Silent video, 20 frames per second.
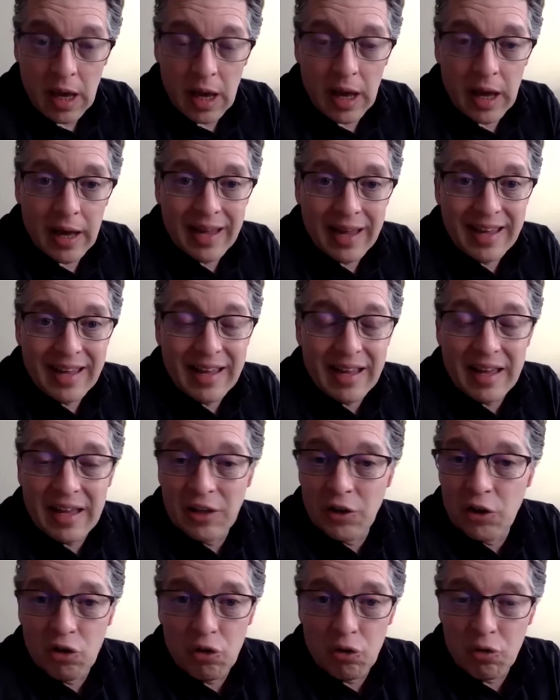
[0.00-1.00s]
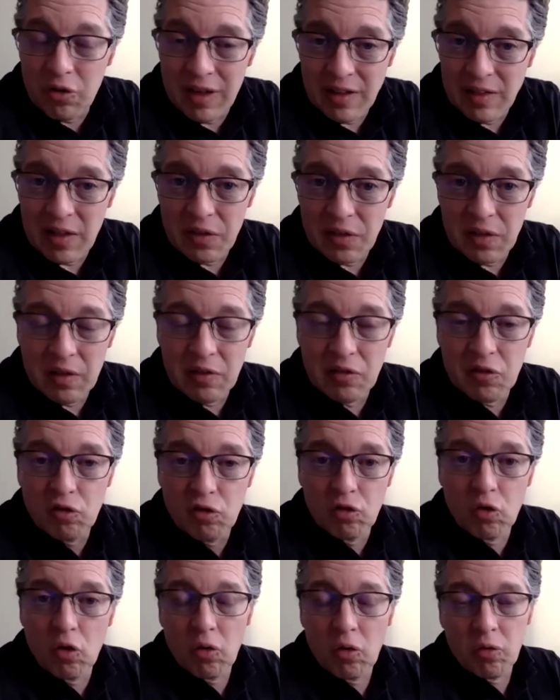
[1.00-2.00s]
Uh, it, it, do you think that this
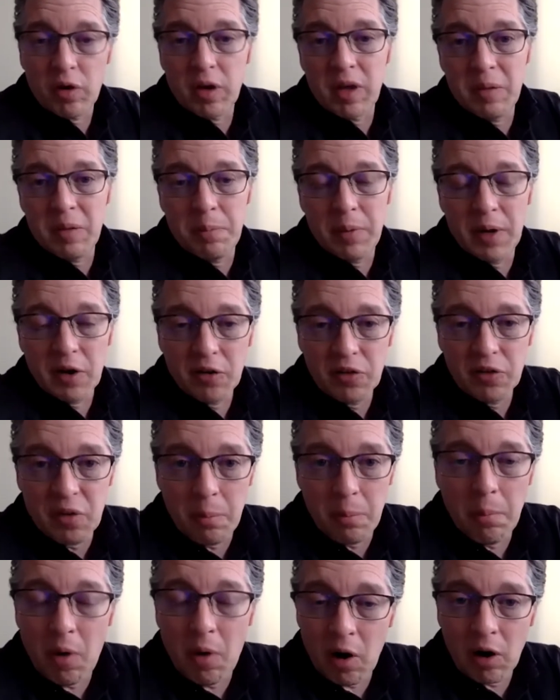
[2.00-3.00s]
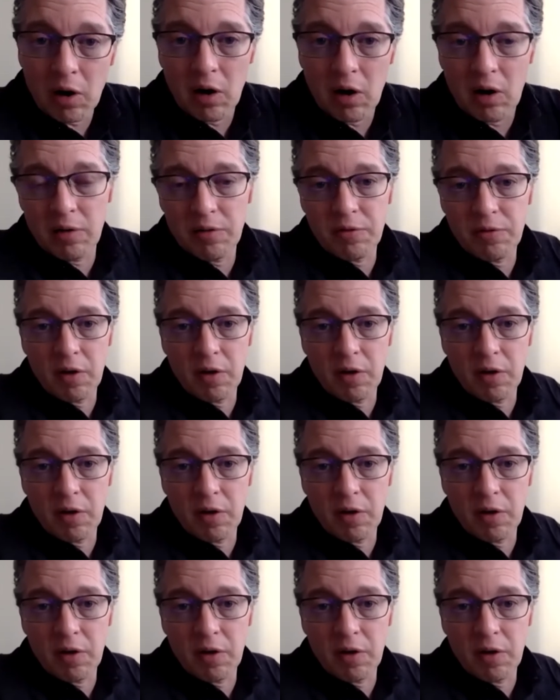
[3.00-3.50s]
story bears the mark of,